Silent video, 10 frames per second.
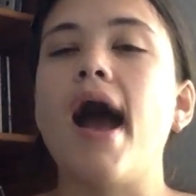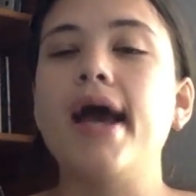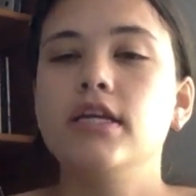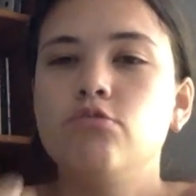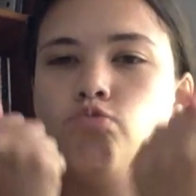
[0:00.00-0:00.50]

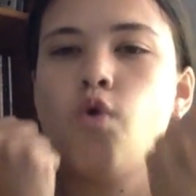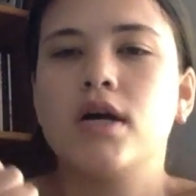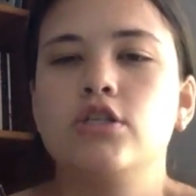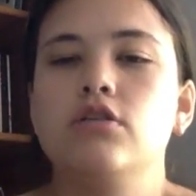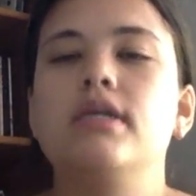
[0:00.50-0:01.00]
I
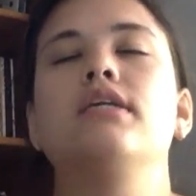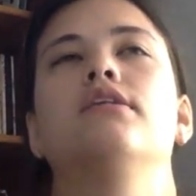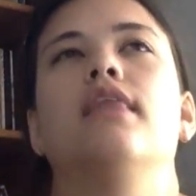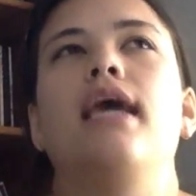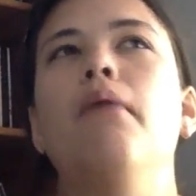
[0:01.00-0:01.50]
want to get to
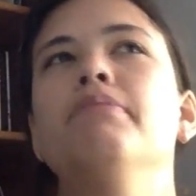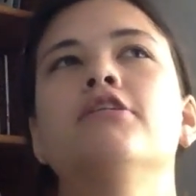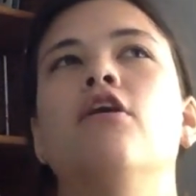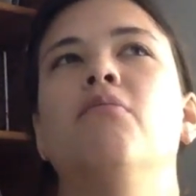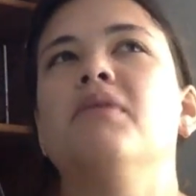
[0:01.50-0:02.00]
the
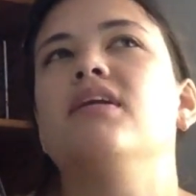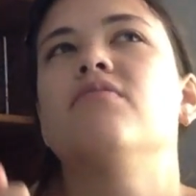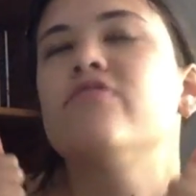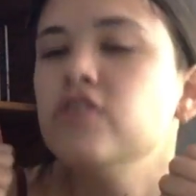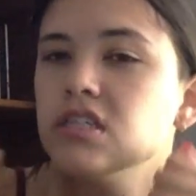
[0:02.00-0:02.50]
episode, but
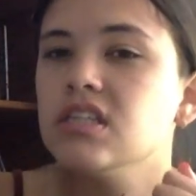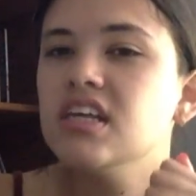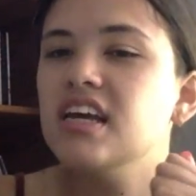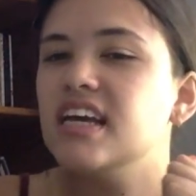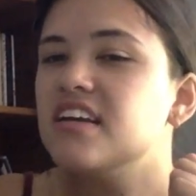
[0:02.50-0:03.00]

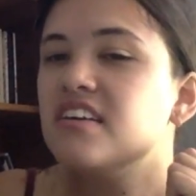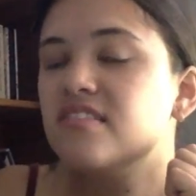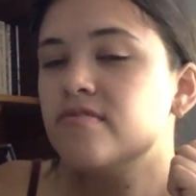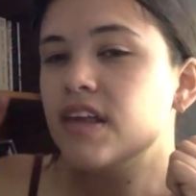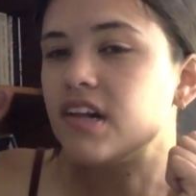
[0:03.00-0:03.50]
unfortunately,
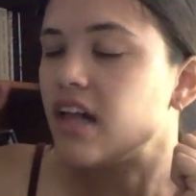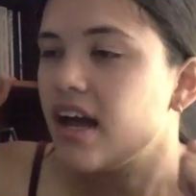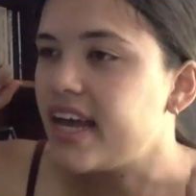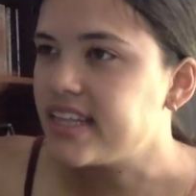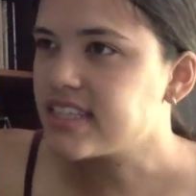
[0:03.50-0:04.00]

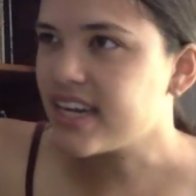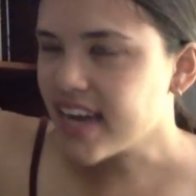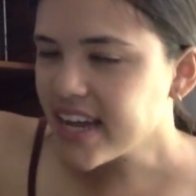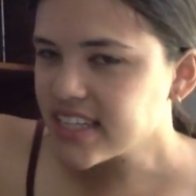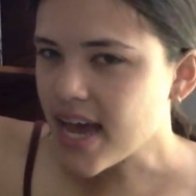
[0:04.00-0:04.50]
it's a
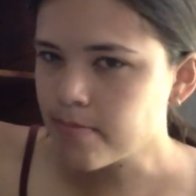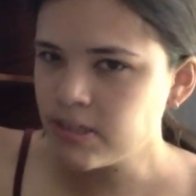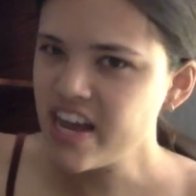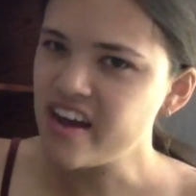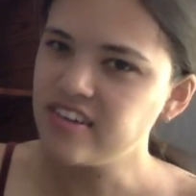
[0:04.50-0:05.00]
nighttime
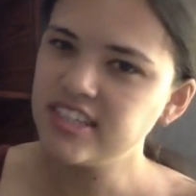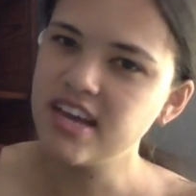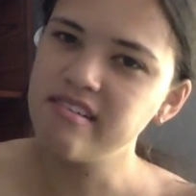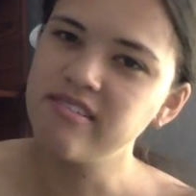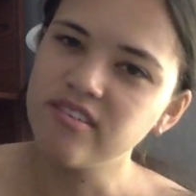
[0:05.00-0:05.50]
show,
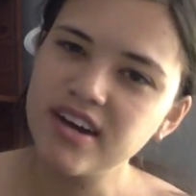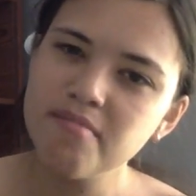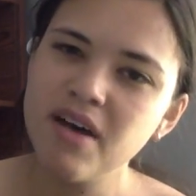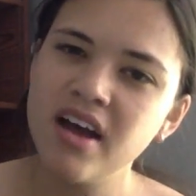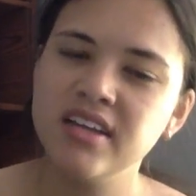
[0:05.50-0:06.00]
so it won't
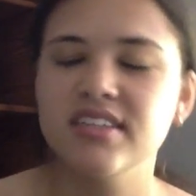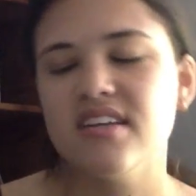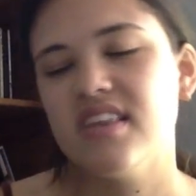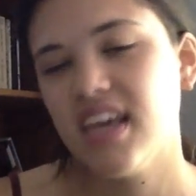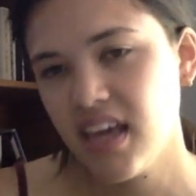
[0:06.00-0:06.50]
come on
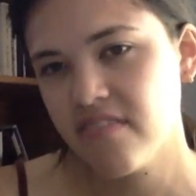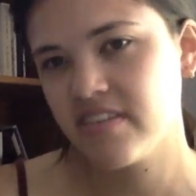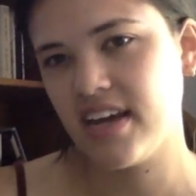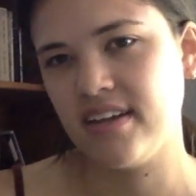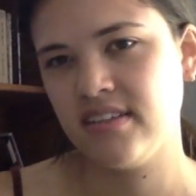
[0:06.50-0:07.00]
until the
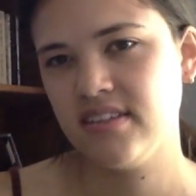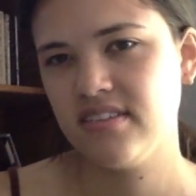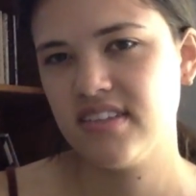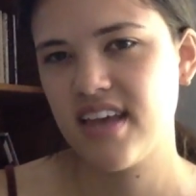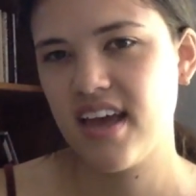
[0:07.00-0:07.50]
evening. So
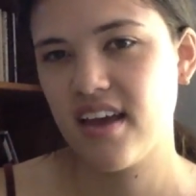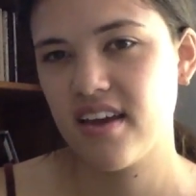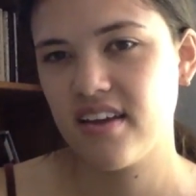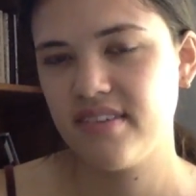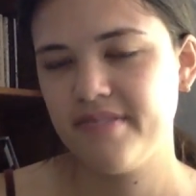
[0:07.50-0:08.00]
it's like,